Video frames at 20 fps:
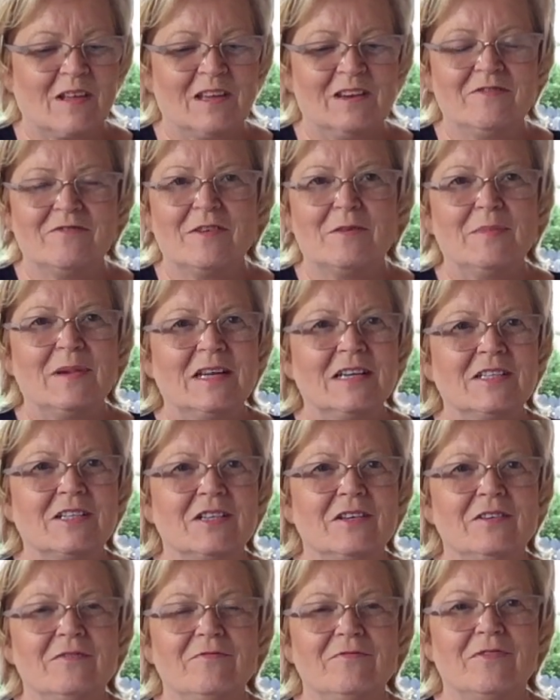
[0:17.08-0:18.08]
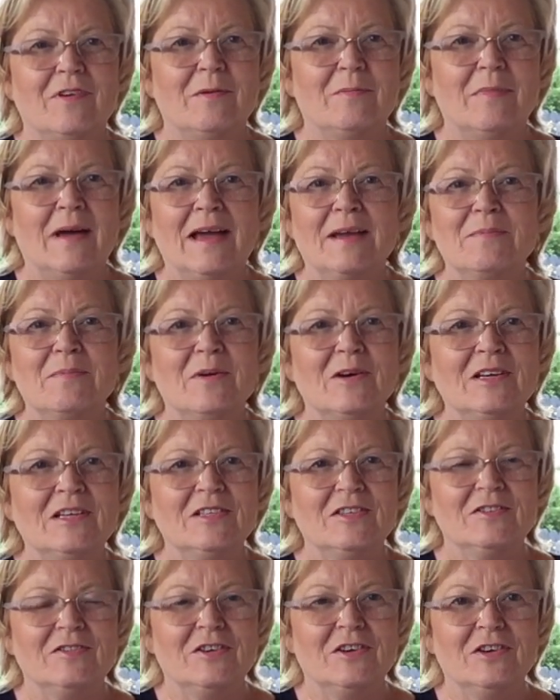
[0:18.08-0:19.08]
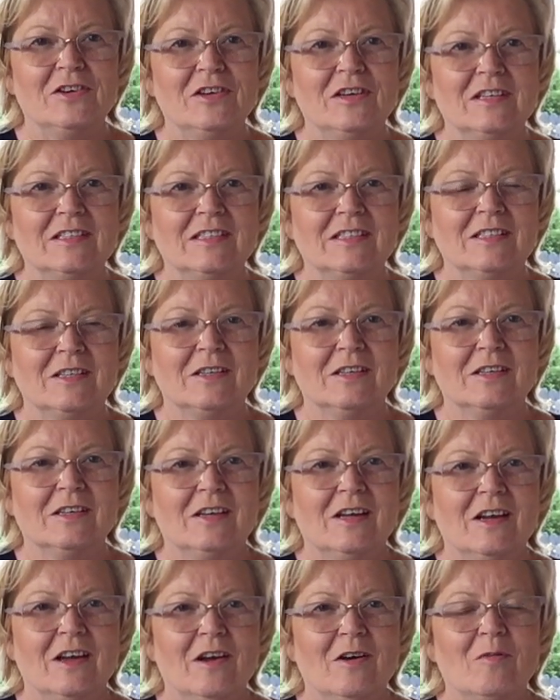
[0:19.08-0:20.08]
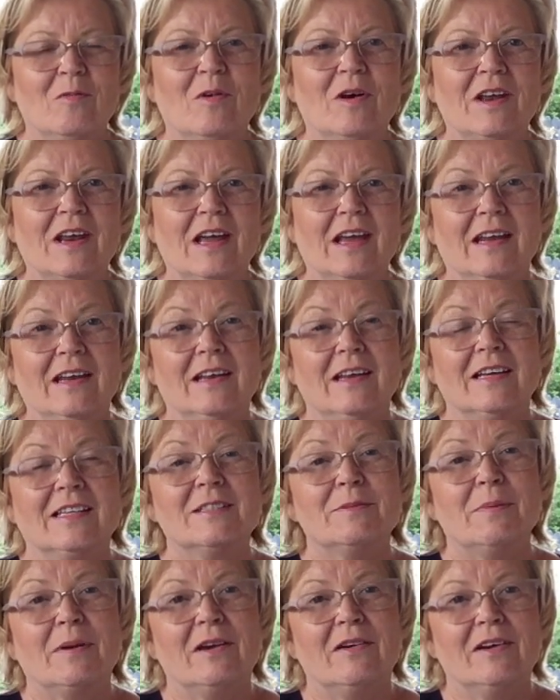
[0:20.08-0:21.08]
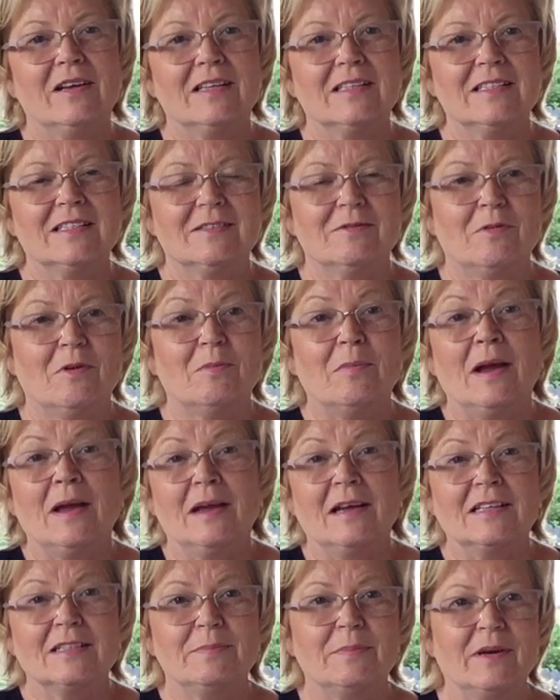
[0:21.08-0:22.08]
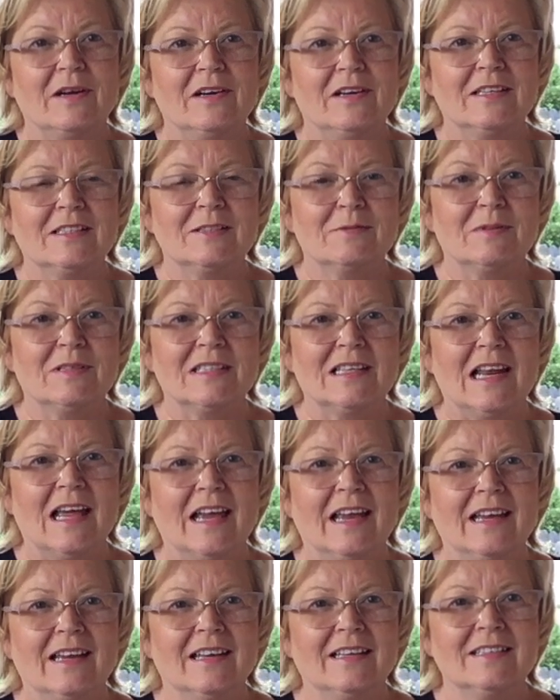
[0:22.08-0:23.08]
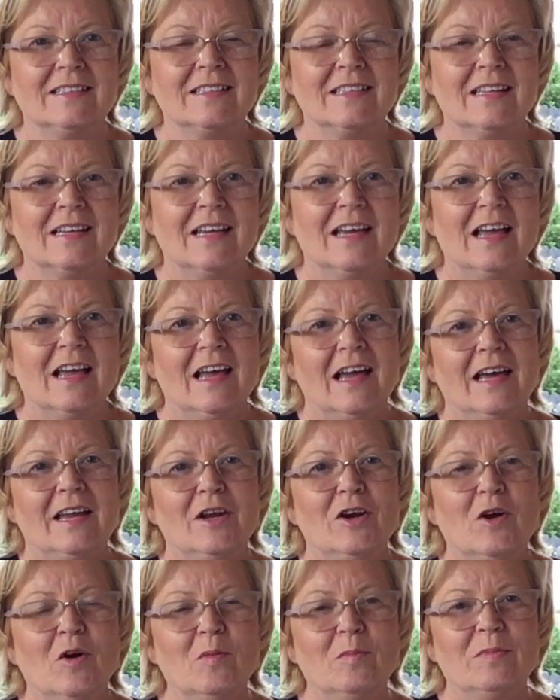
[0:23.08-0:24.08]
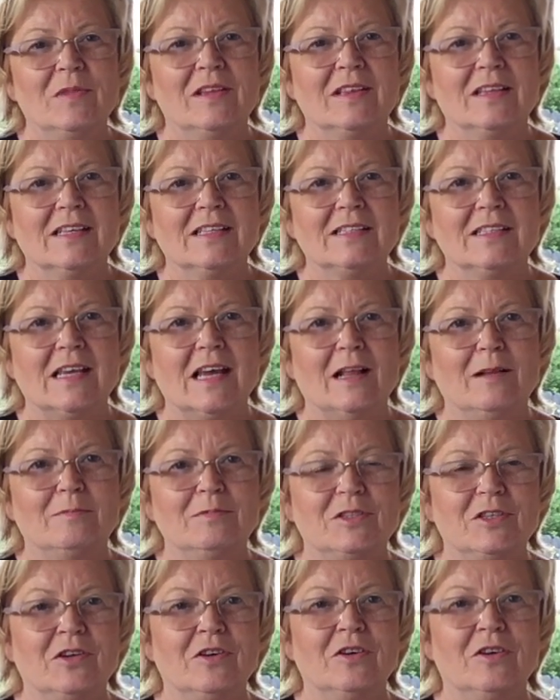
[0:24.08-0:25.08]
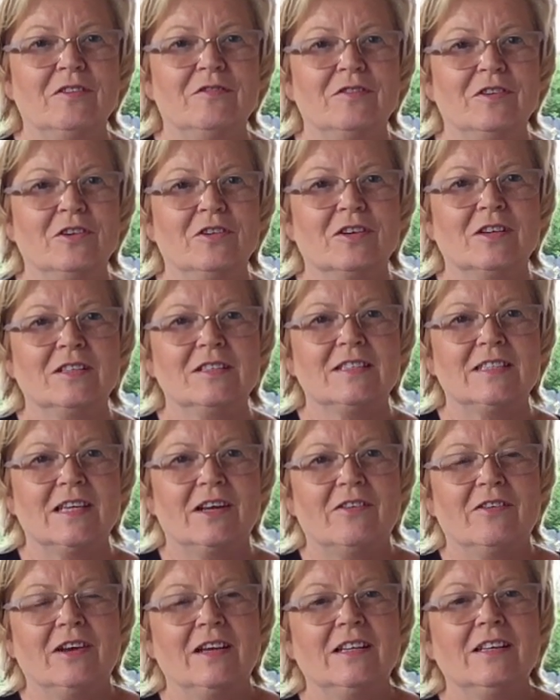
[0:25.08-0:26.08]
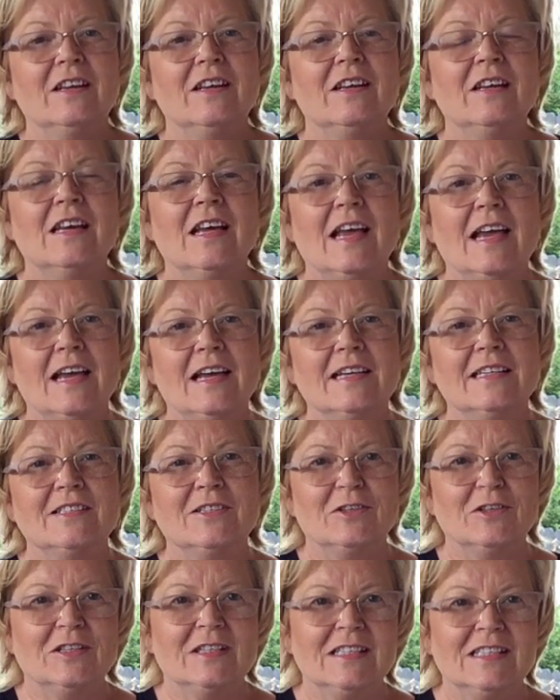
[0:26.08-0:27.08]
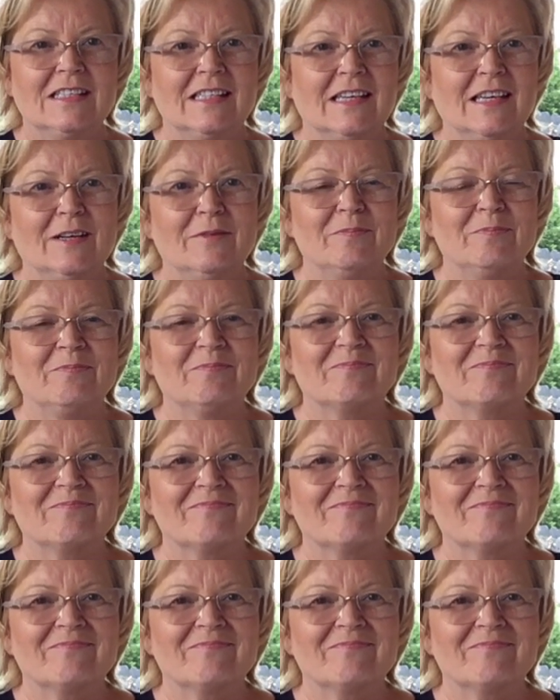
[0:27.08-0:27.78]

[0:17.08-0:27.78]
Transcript: information from my point of view as to what I experienced, what my experience was like, and I hope that this helps you if you're considering doing the same.